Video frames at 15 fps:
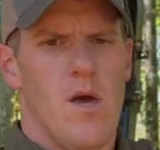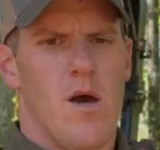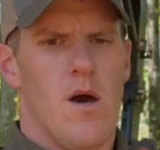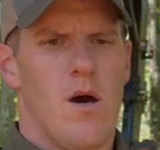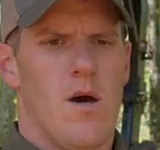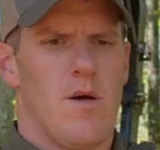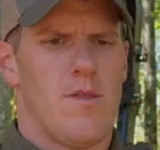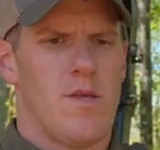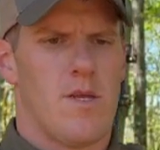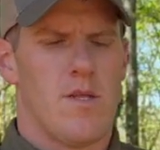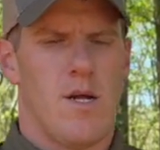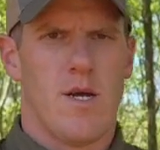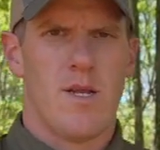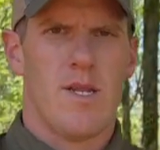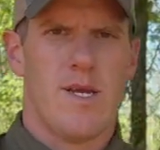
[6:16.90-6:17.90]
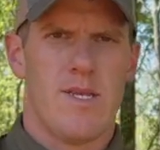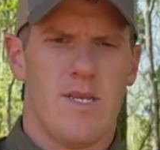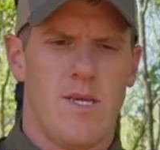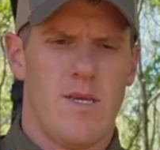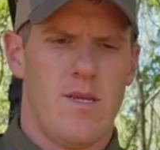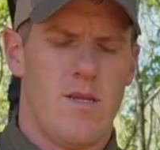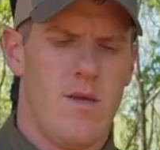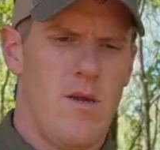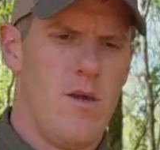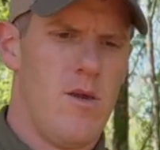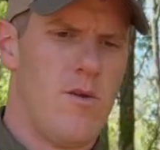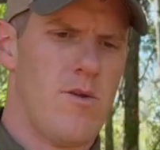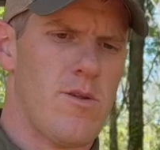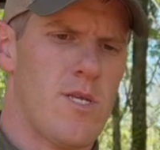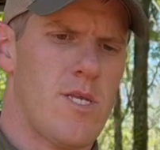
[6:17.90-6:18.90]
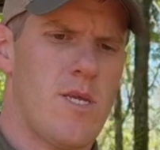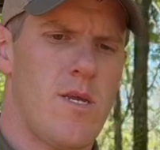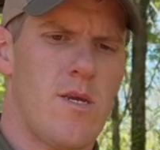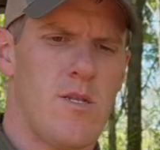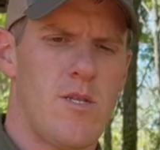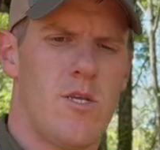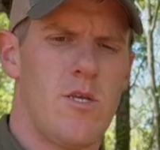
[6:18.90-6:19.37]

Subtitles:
on the Glock 19. You can see it